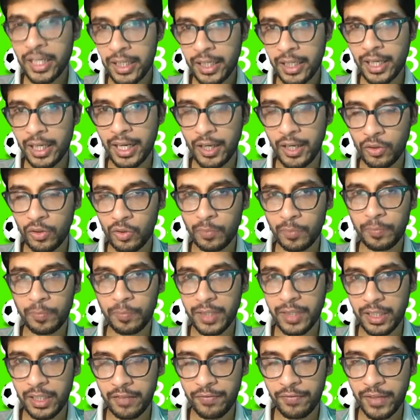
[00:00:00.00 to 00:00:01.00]
how to
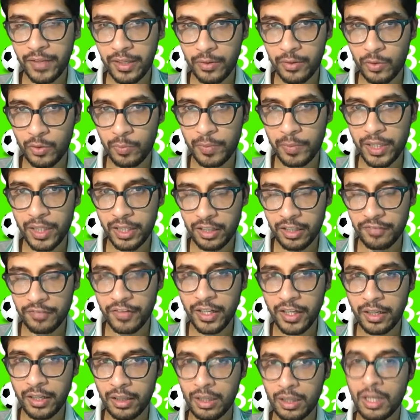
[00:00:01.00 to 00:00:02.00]
be a
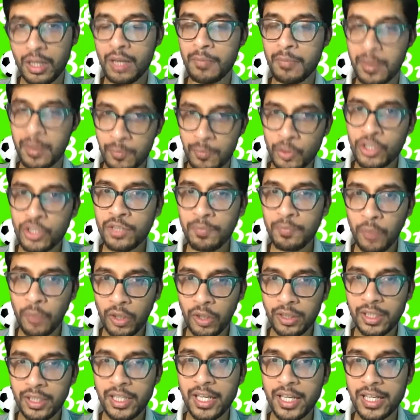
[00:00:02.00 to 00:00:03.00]
defender, but most
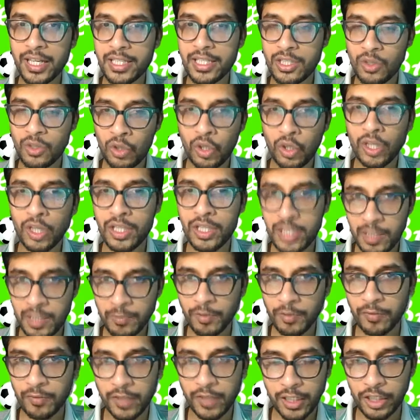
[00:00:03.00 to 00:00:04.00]
importantly has no concept
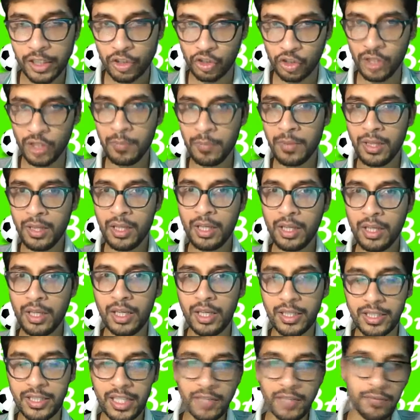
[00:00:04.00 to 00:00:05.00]
of leadership
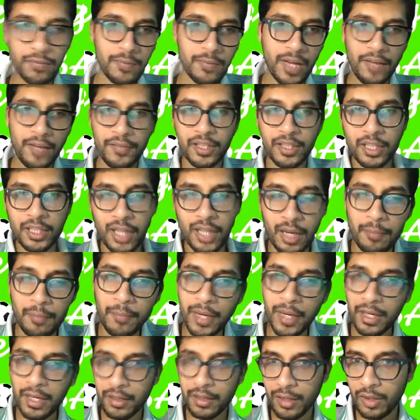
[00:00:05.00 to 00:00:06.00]
aside from having that
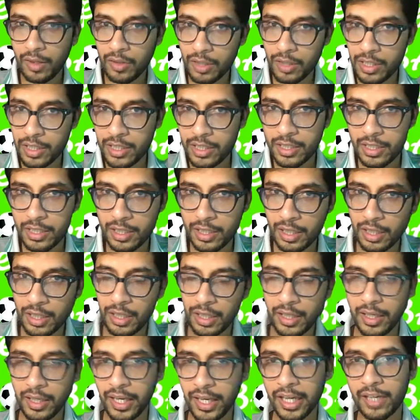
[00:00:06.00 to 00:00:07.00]
armband around his
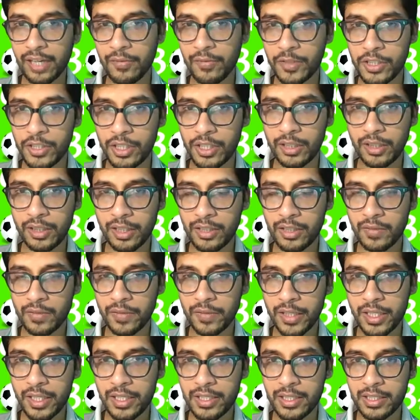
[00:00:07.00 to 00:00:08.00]
hand, which
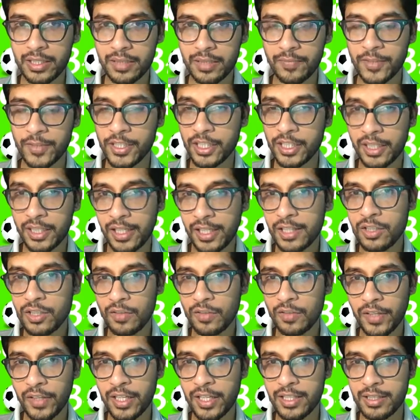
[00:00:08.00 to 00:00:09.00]
he thinks
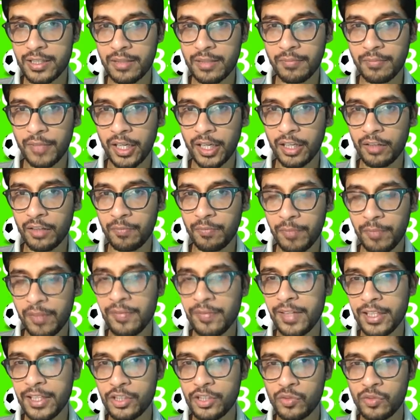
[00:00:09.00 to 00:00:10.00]
of it as some kind of
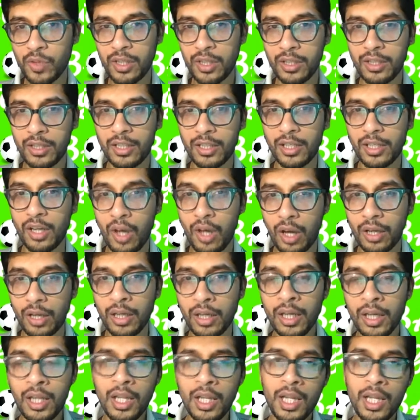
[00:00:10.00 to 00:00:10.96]
privilege rather than an honor.